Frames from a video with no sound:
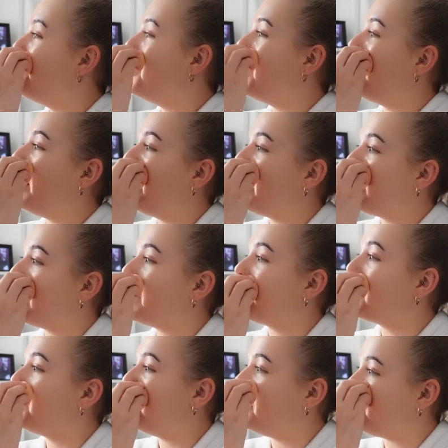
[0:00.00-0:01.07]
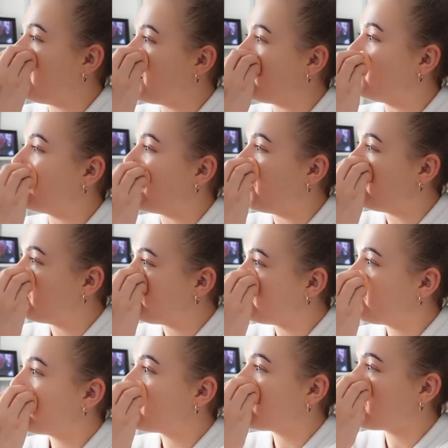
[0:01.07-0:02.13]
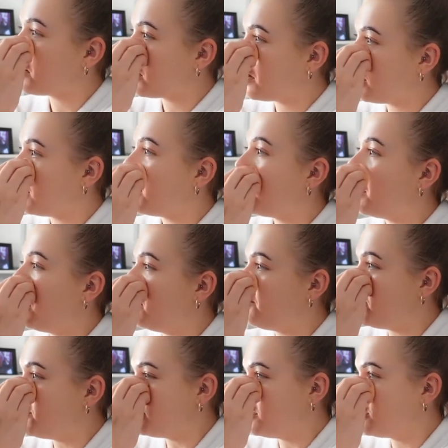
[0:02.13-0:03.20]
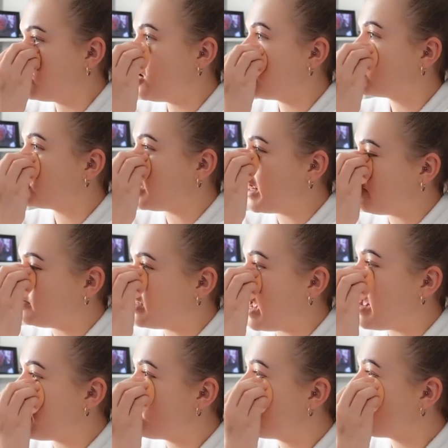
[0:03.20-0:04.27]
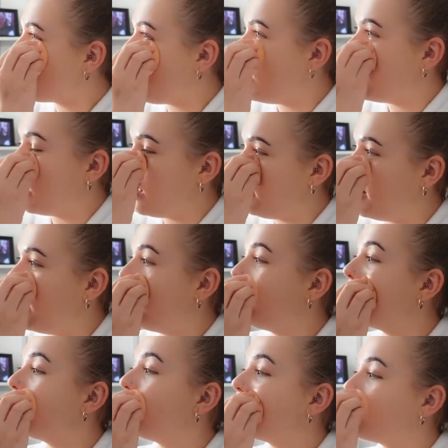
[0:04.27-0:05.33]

but I it's not my favourite. I've used the Tarte Shape Tape, quite like that.